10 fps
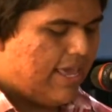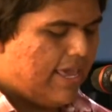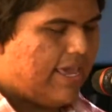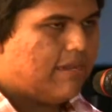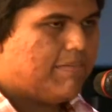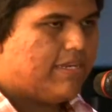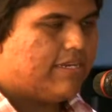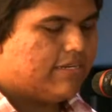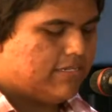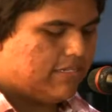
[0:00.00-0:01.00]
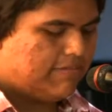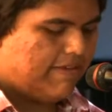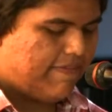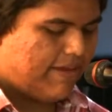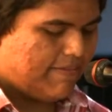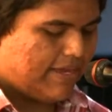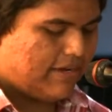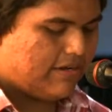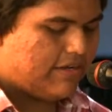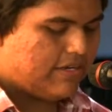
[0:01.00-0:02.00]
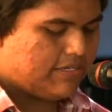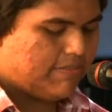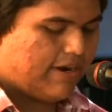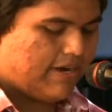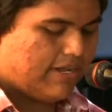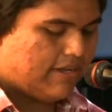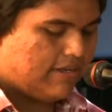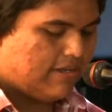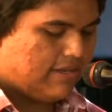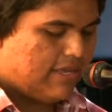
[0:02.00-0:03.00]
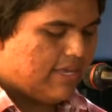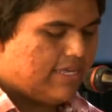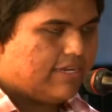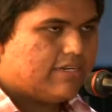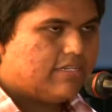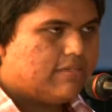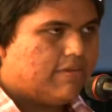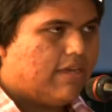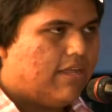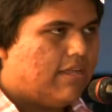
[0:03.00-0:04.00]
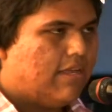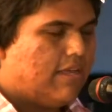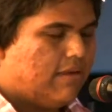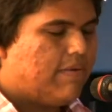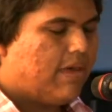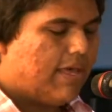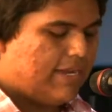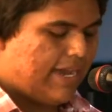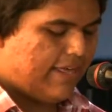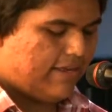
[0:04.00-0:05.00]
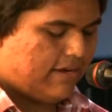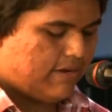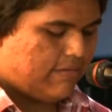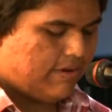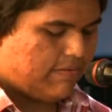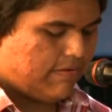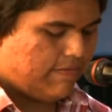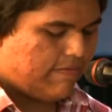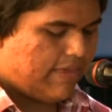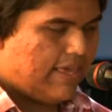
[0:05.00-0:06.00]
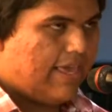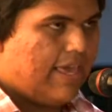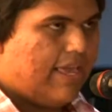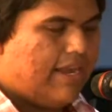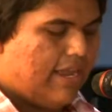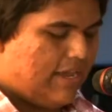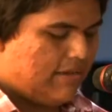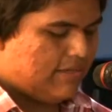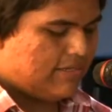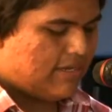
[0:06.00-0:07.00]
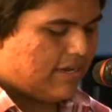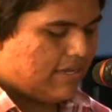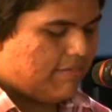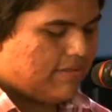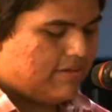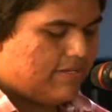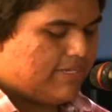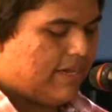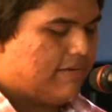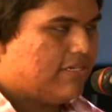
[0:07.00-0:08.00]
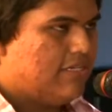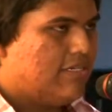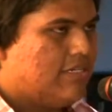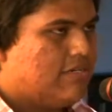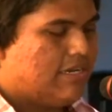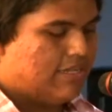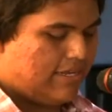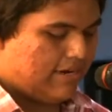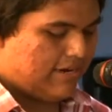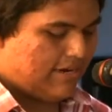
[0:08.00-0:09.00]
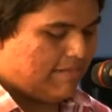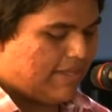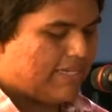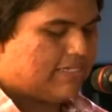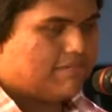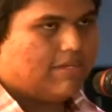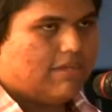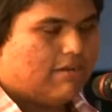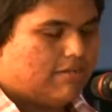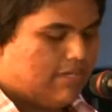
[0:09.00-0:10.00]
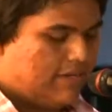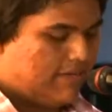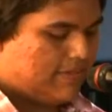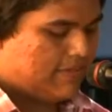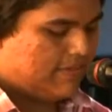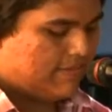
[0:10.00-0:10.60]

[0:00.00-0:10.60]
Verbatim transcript: it had been years since my family had a New Year's party, years since we all, we all had gathered under one roof and ate soggy bologna sandwiches and drank liquor in plastic McDonald's cups.